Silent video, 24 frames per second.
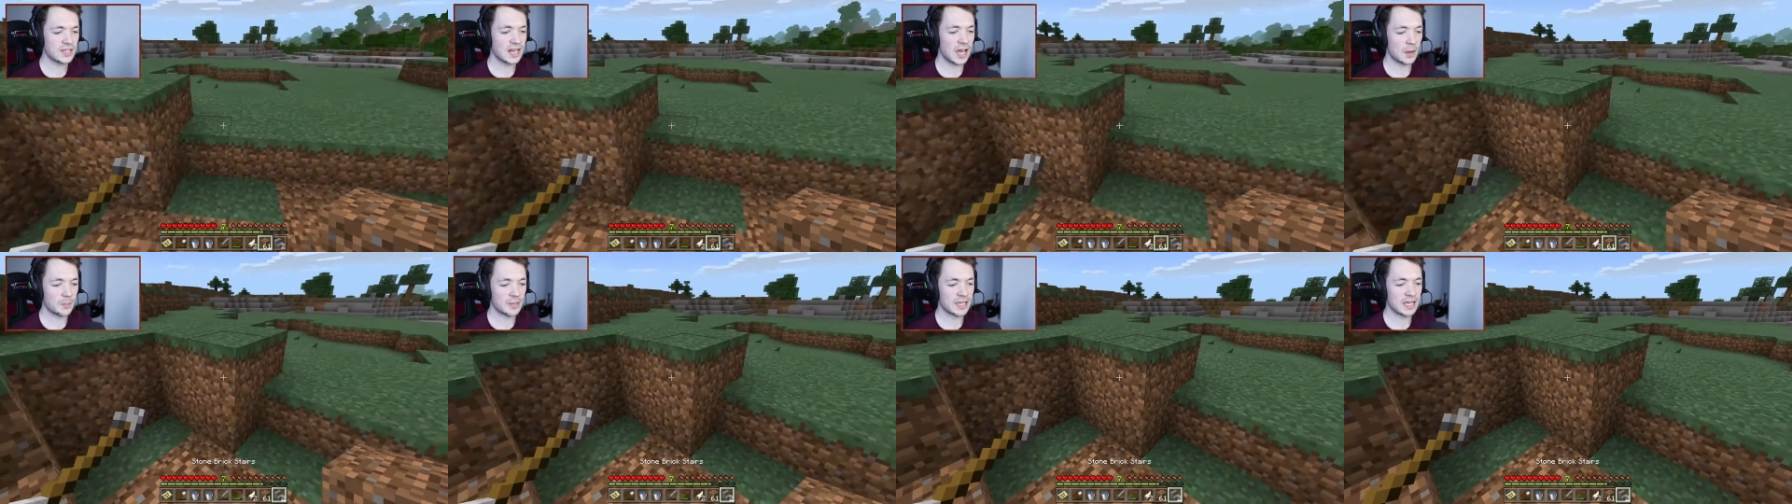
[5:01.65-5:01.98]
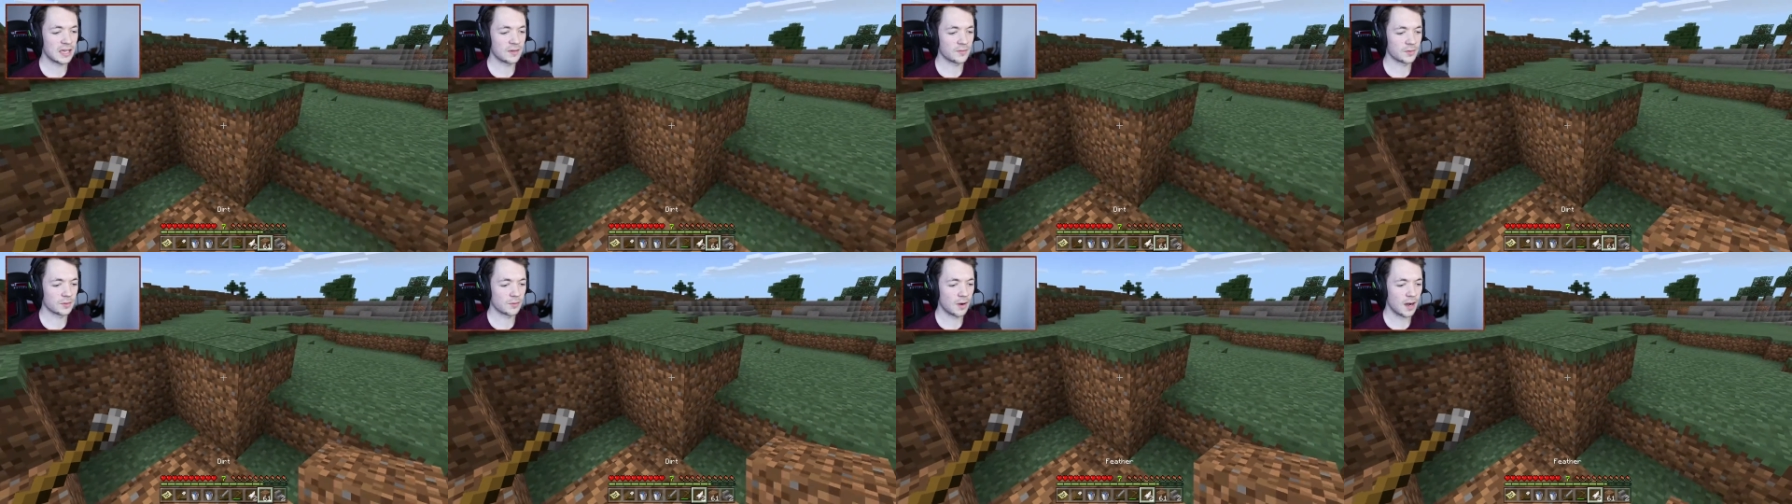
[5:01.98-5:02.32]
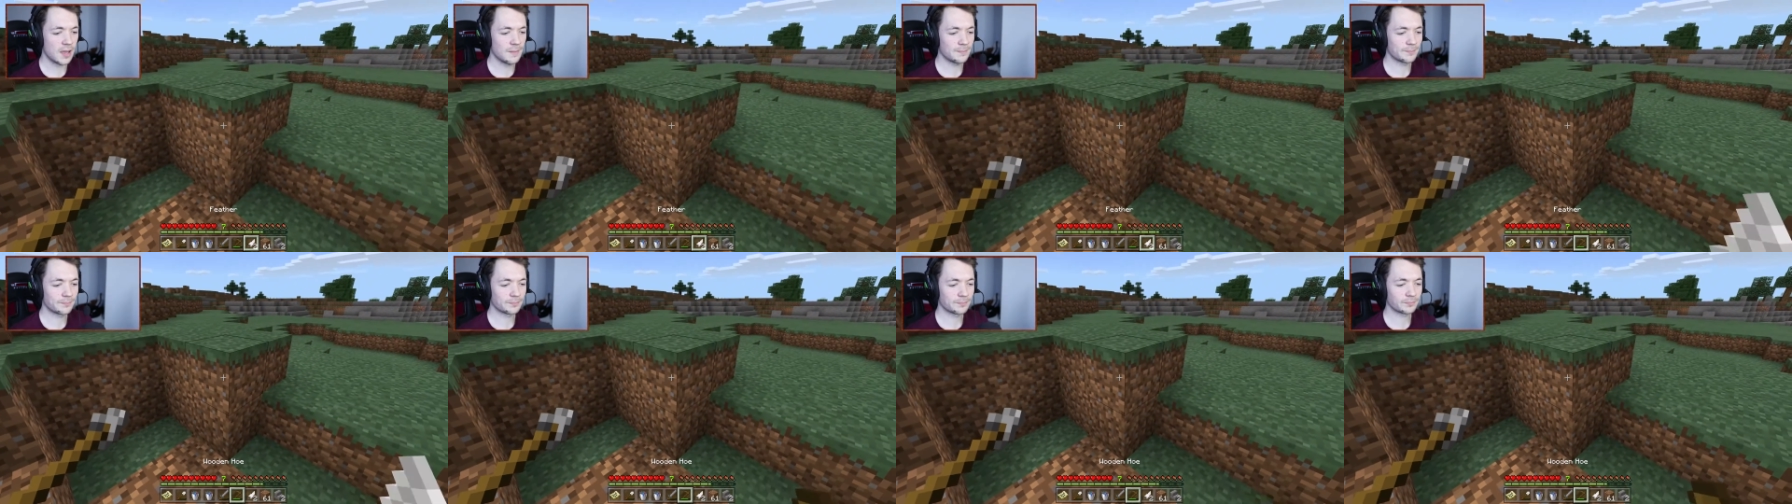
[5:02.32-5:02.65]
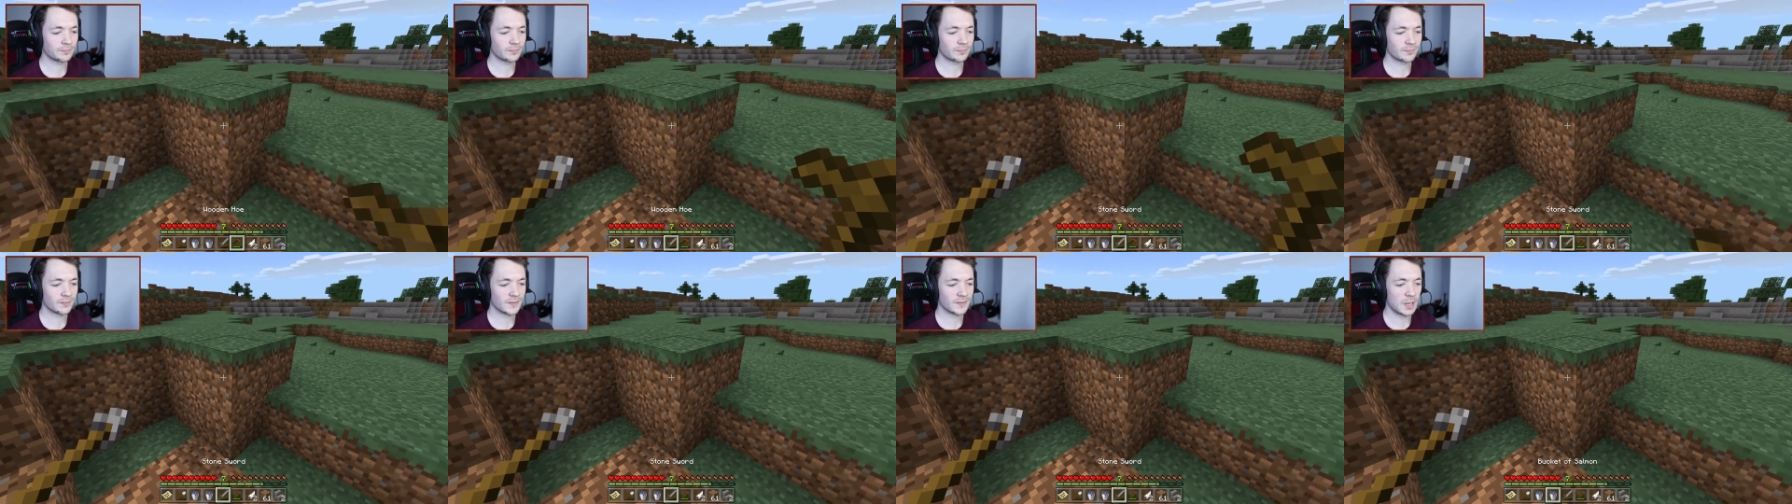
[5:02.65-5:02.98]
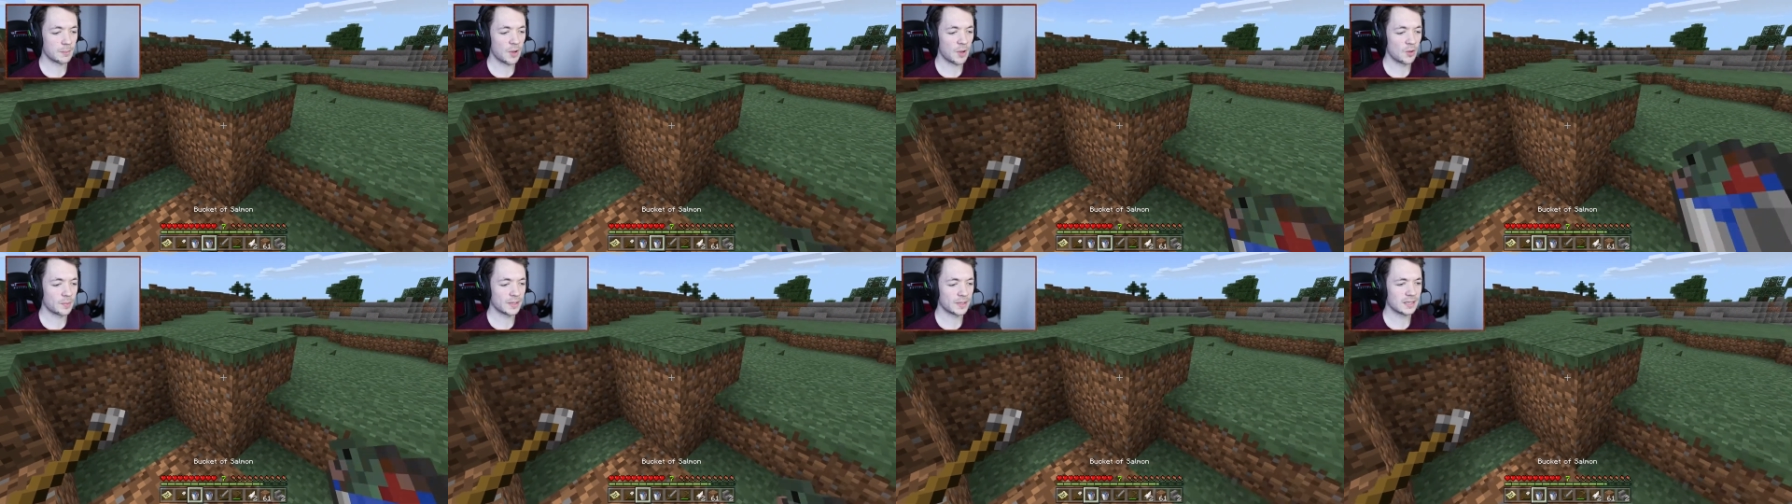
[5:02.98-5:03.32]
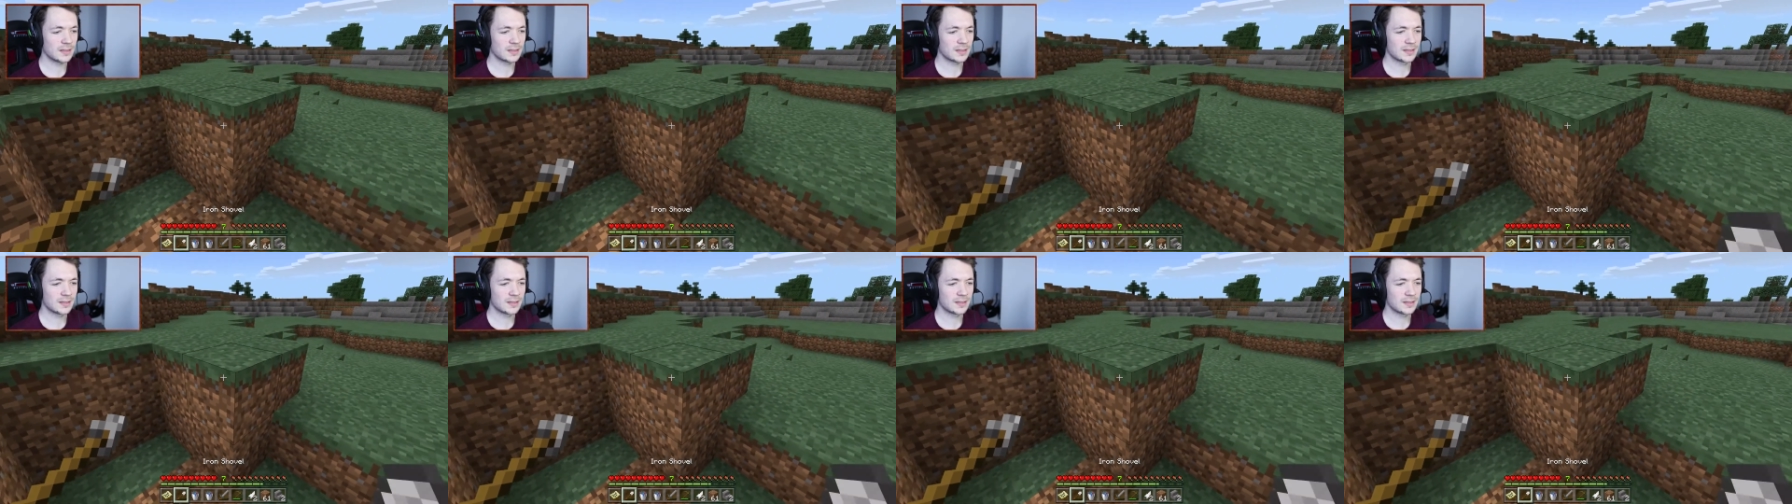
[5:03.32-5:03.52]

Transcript: now be even, right? I'm hoping.